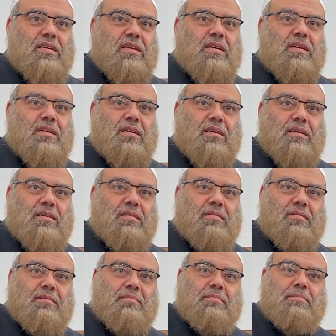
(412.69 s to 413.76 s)

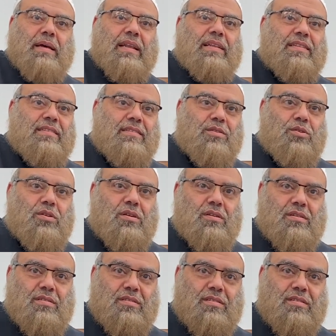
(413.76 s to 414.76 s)
belt, or